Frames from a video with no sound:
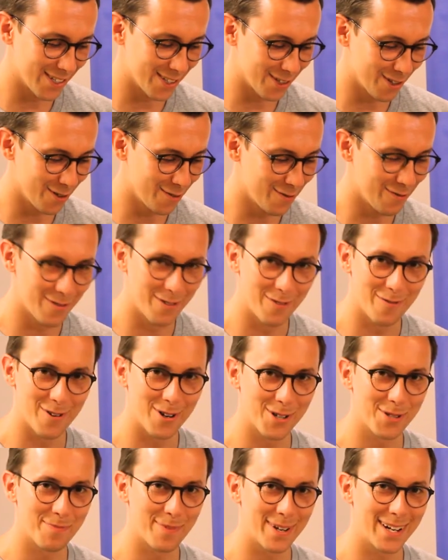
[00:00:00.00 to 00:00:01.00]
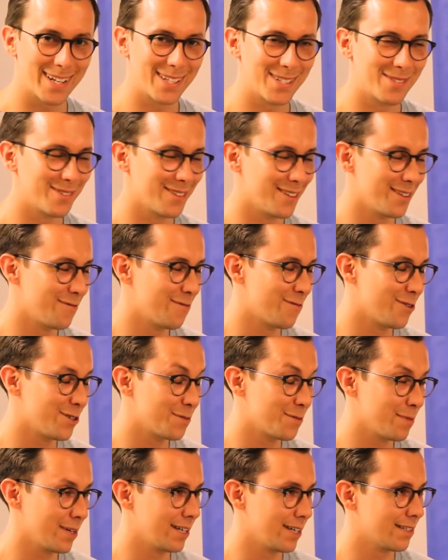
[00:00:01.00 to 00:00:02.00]
So the
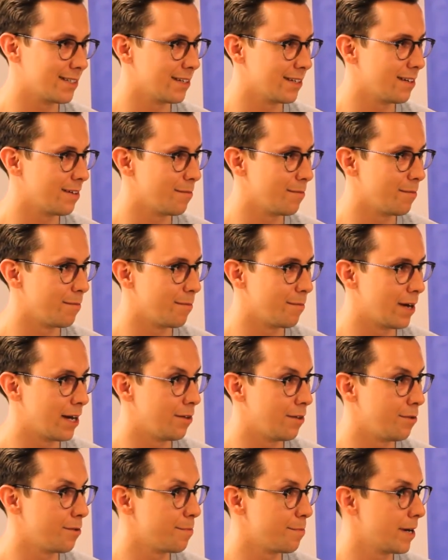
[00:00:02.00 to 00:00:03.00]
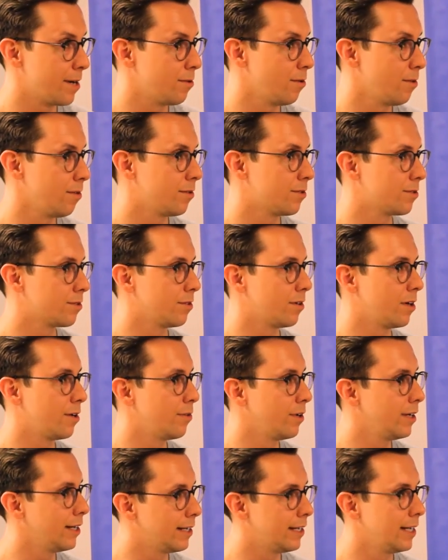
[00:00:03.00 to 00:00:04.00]
first place I learned payroll. So
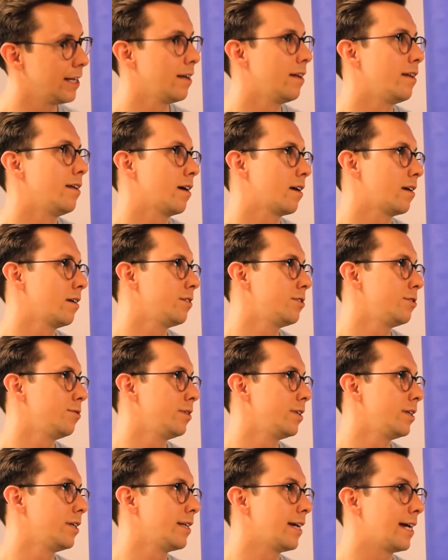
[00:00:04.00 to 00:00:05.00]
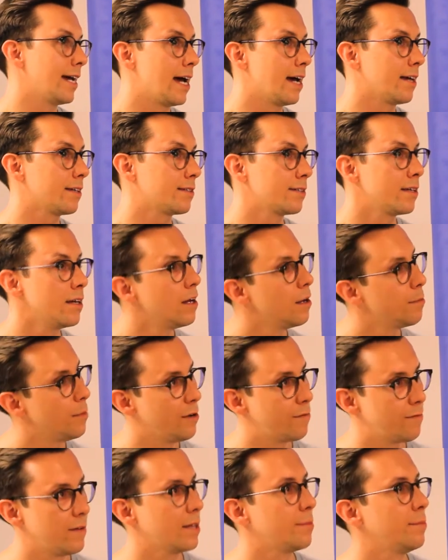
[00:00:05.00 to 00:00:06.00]
I really dug into it. I asked
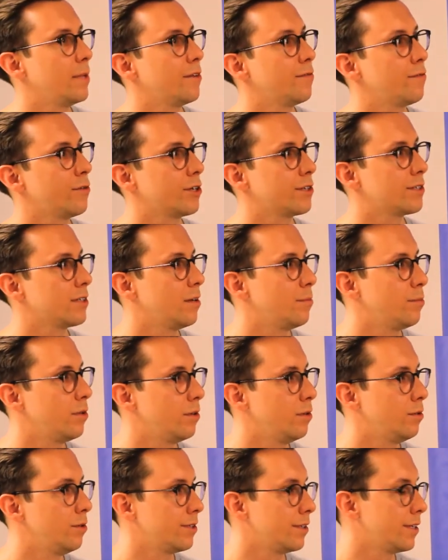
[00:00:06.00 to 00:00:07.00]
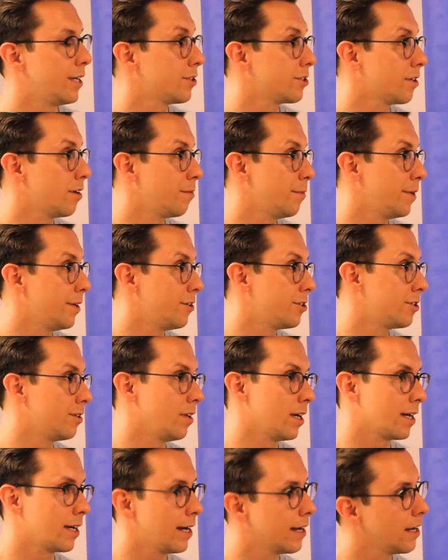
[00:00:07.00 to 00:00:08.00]
my flatmate, for example, who is an HR
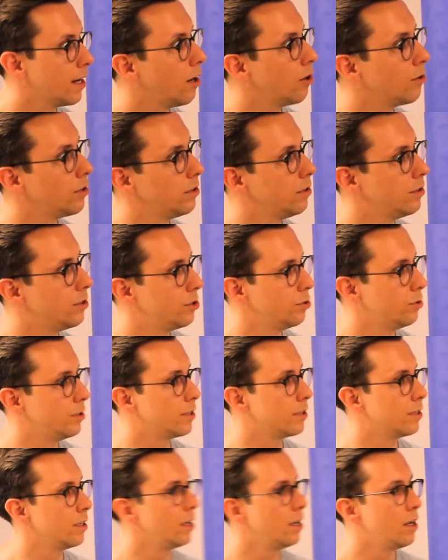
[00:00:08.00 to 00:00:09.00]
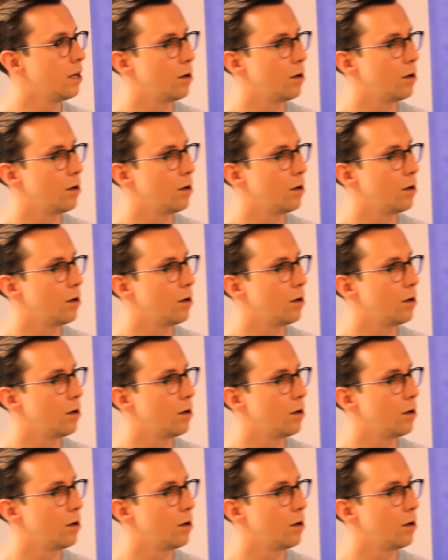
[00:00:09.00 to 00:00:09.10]
manager, like, hey, how do you do it?